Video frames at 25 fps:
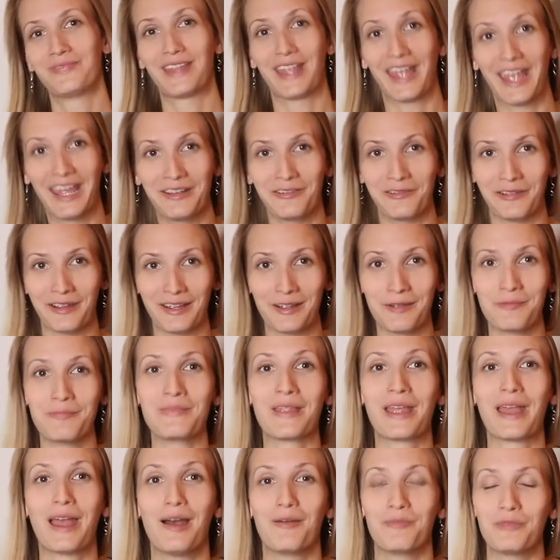Anyway,
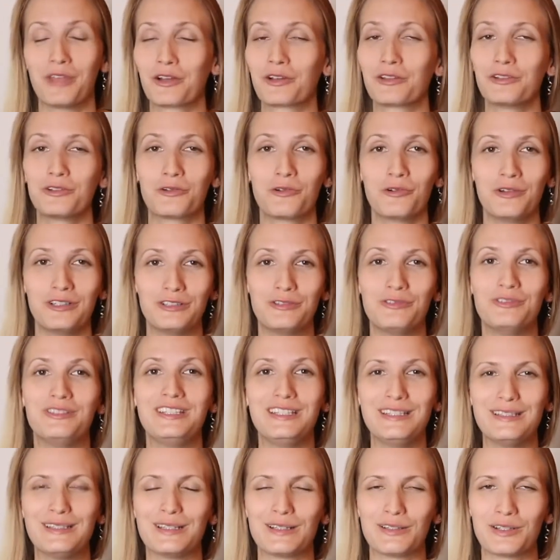I'm not going to go into
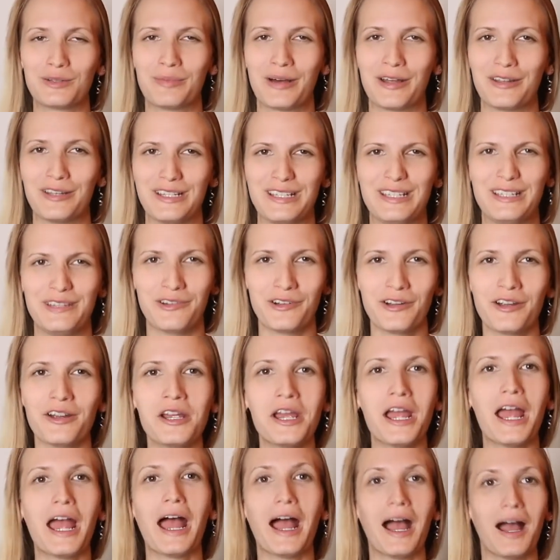detail about it here.
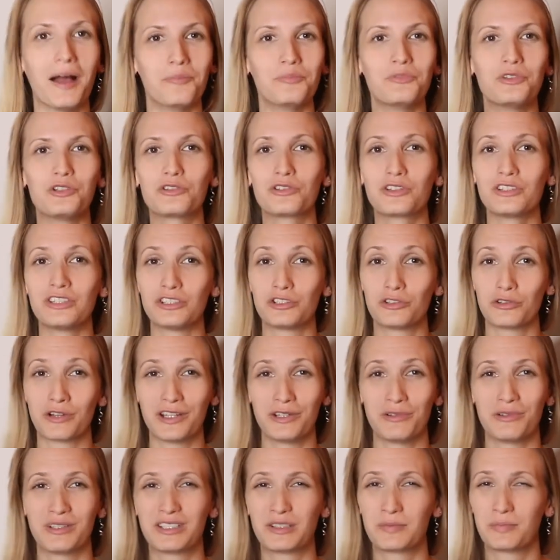I'm just going to try
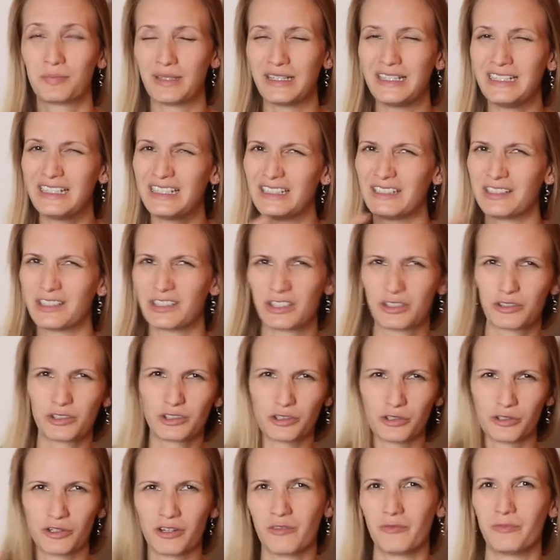to explain in a
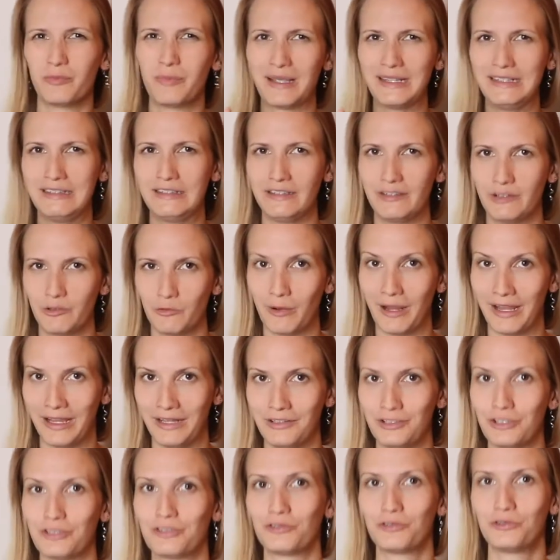sort of basic way,
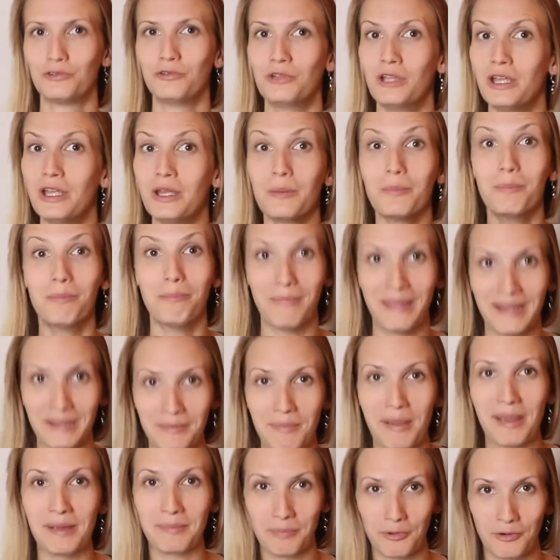just to make
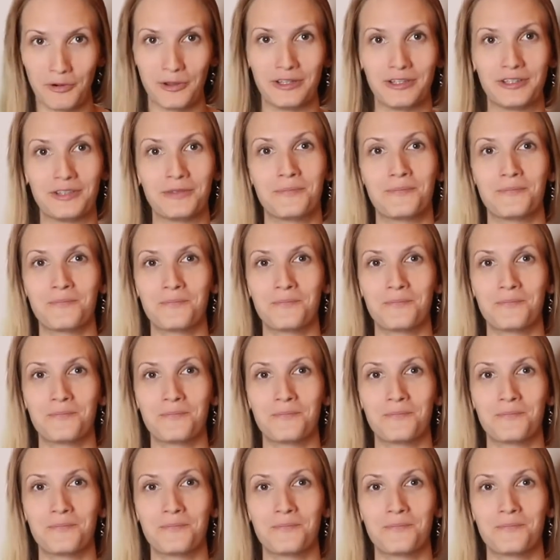my point.